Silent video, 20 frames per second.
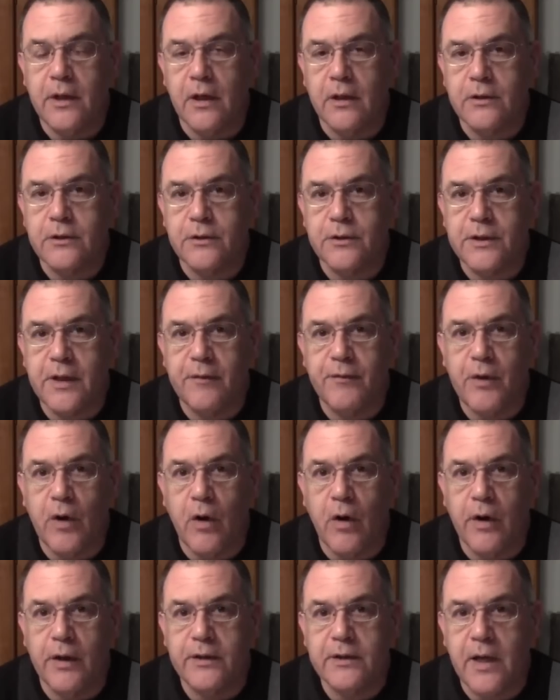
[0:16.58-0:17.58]
the youngsters give you a
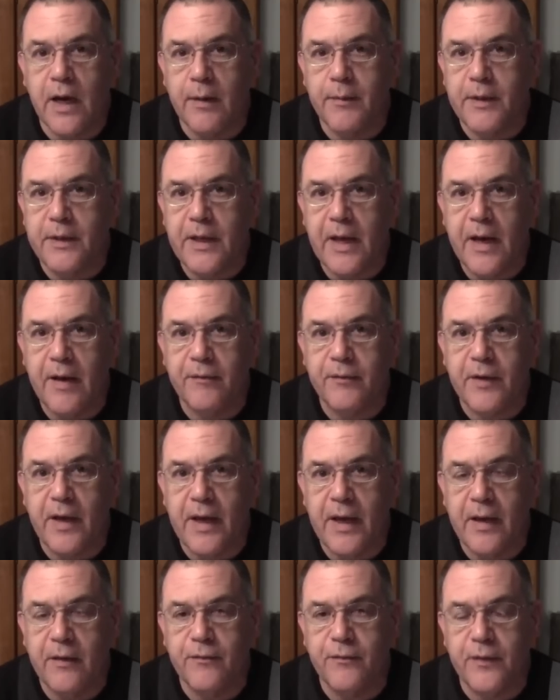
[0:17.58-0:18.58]
hard time and you have to
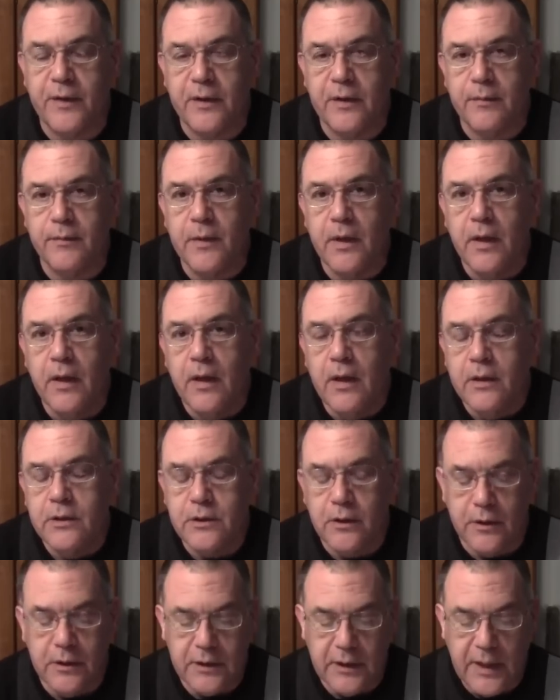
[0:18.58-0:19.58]
hand feed them.
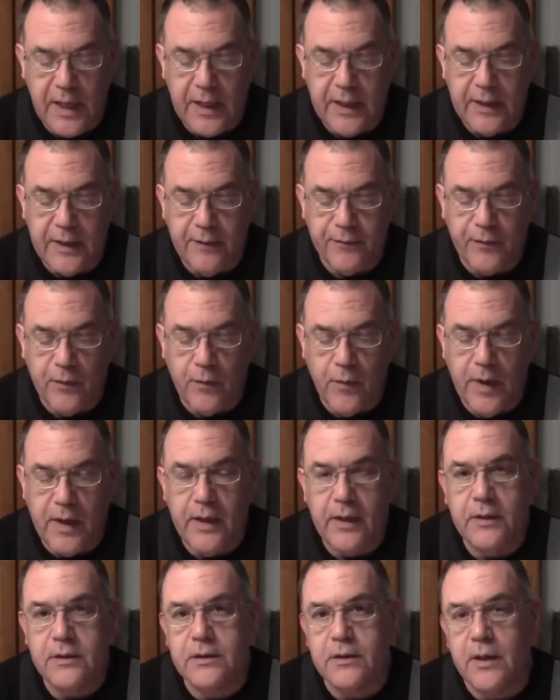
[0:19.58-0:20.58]
So there's a lot of different
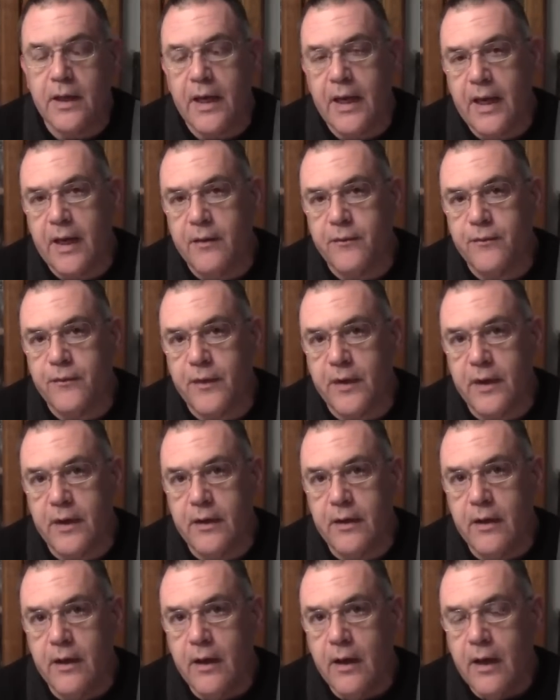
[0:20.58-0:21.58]
ways to hand
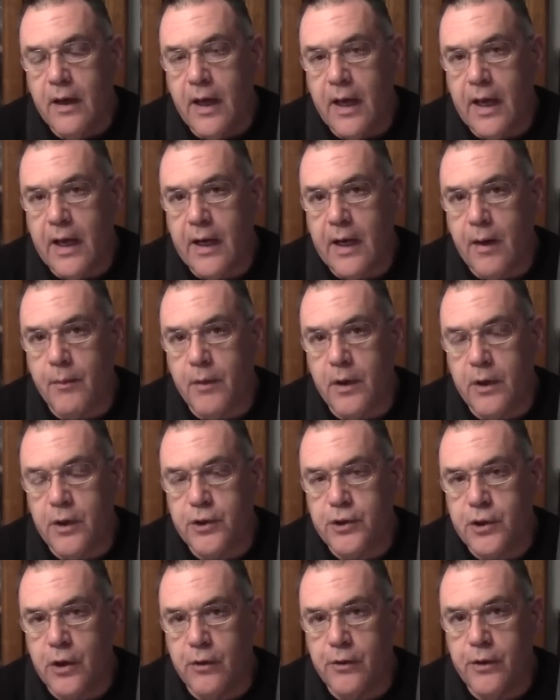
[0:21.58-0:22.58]
feed, and I'm going to
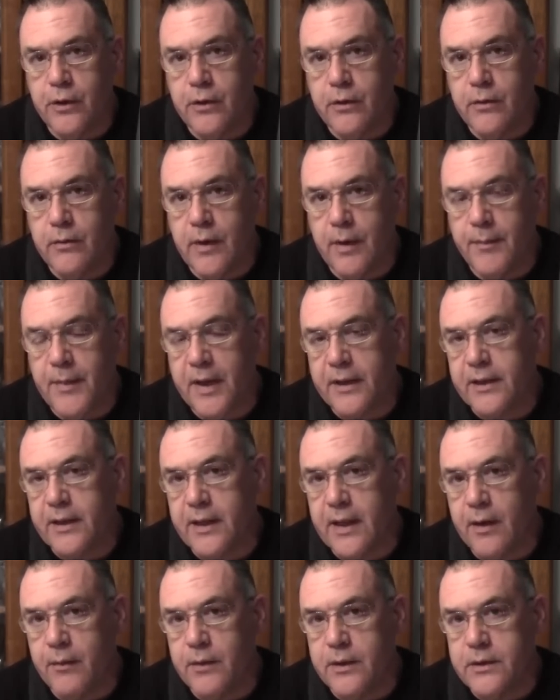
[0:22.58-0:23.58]
show you a
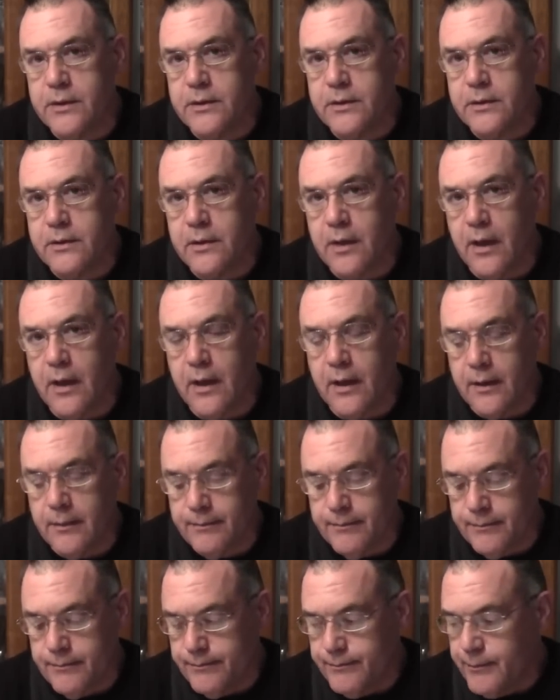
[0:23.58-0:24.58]
method that was
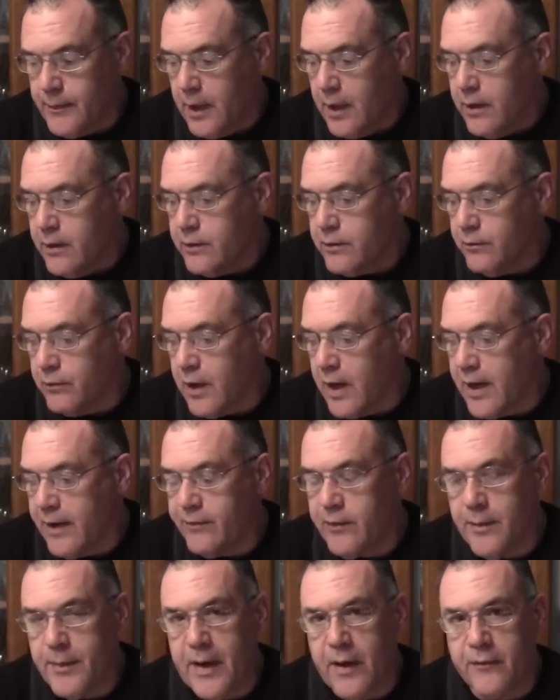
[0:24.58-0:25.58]

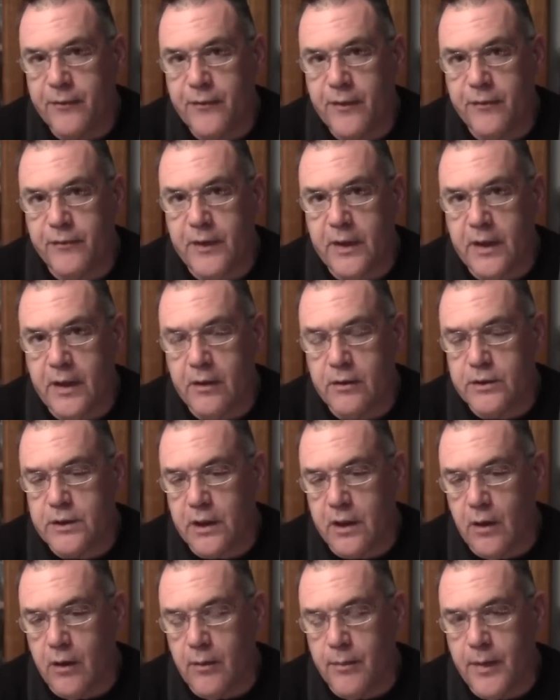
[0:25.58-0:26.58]
derived about 50 years
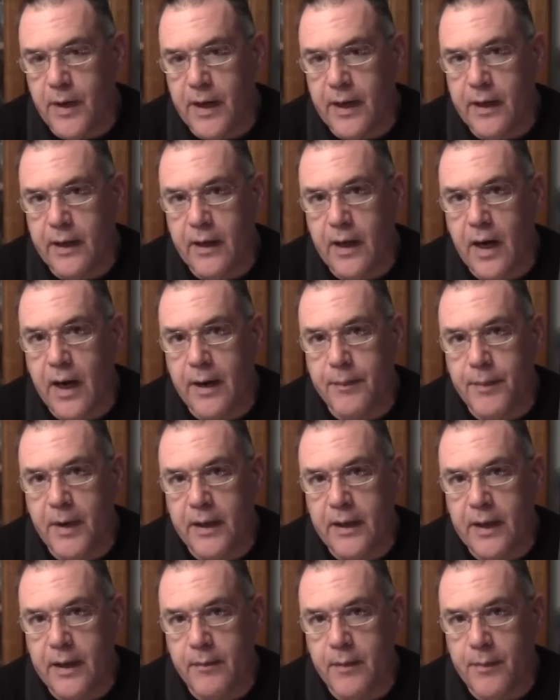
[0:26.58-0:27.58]
ago by a guy
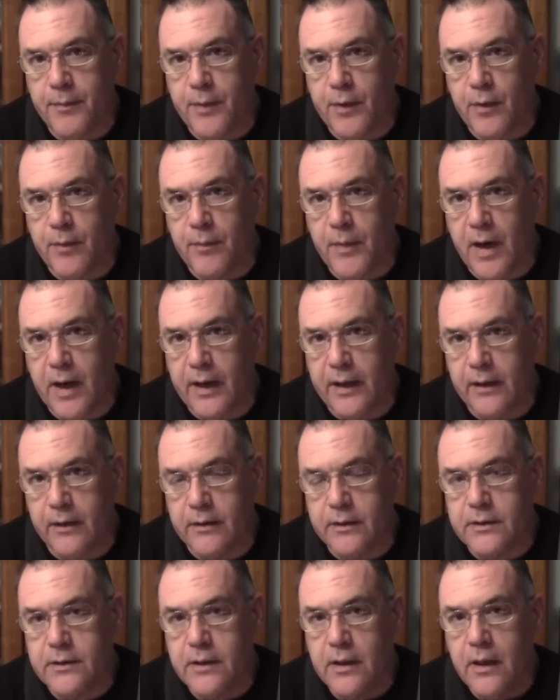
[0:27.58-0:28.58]
by the name of Bill
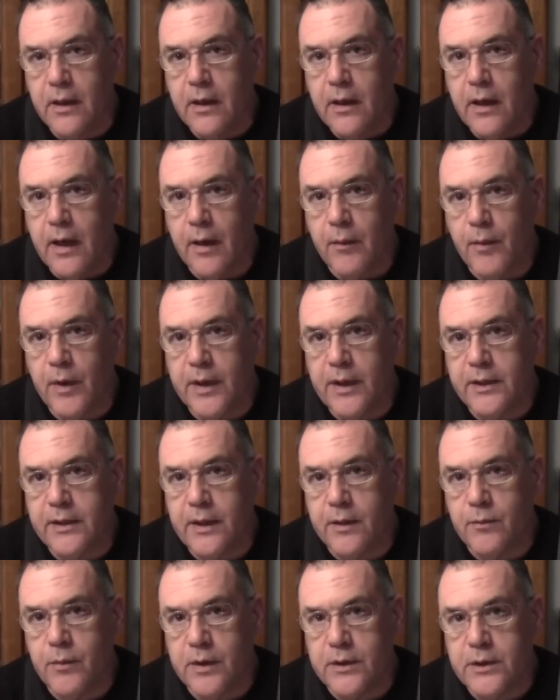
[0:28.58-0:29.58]
Myers. And what he
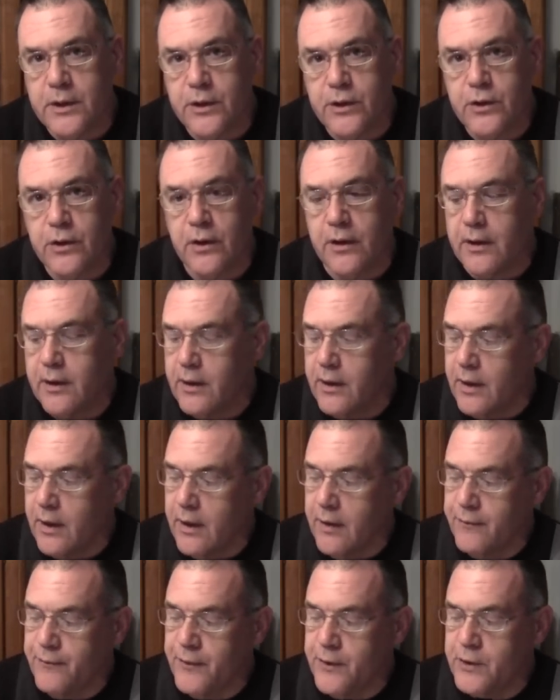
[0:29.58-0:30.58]
did was he took
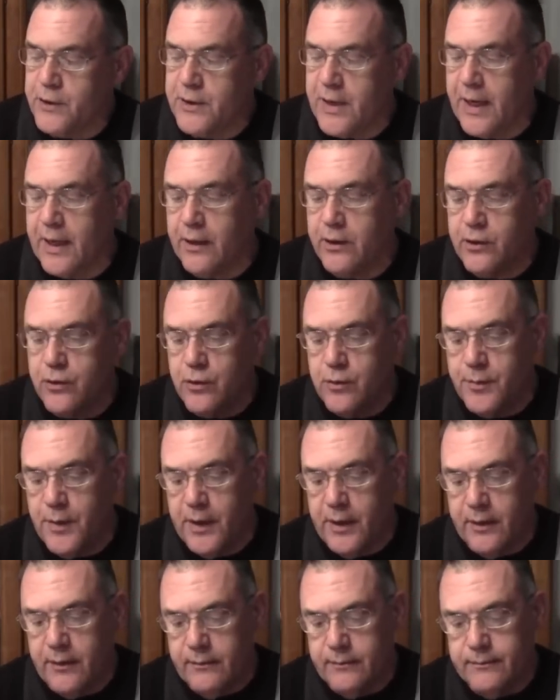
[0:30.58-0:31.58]
fish tank
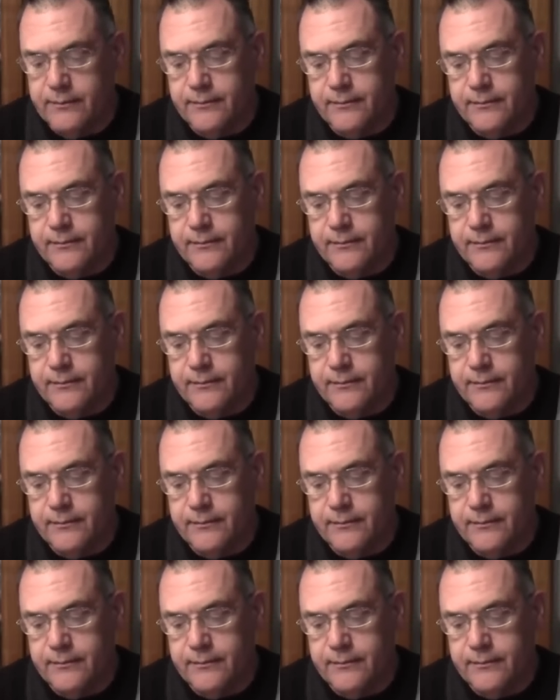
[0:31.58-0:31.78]
tubing